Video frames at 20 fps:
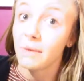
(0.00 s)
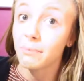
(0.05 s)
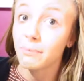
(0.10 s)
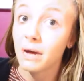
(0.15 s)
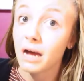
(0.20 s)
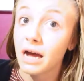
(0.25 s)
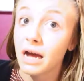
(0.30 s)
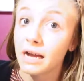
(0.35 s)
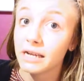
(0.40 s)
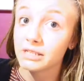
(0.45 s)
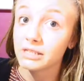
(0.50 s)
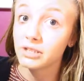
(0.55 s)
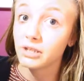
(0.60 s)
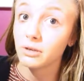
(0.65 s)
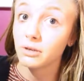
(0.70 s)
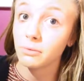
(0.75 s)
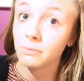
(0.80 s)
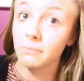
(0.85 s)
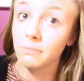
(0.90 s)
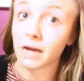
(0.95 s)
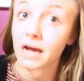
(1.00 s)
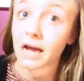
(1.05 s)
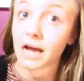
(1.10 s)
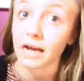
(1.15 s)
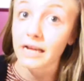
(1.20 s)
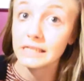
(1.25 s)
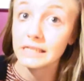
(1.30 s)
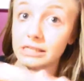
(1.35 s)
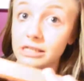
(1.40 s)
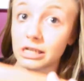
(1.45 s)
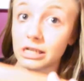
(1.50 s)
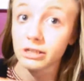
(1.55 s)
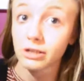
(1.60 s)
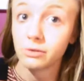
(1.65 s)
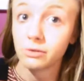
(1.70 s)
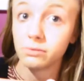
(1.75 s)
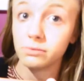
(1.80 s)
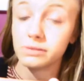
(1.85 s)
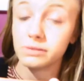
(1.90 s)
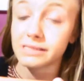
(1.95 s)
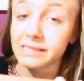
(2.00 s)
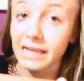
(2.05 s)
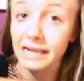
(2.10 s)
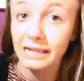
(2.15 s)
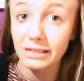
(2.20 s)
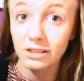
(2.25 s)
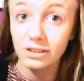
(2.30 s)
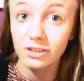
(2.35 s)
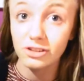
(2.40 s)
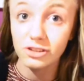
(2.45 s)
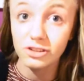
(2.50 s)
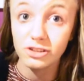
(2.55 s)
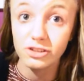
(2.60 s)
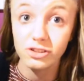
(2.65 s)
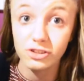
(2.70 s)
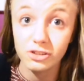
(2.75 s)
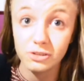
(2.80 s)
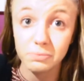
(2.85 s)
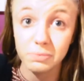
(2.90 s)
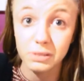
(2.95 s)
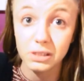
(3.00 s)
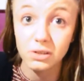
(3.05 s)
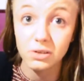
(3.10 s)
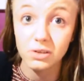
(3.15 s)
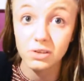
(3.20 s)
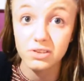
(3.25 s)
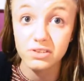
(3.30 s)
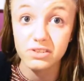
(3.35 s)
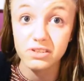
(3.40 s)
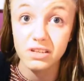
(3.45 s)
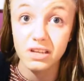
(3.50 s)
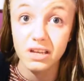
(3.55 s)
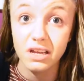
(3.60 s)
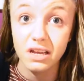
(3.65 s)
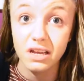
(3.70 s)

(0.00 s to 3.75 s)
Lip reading: but I do my eyeshadow second just because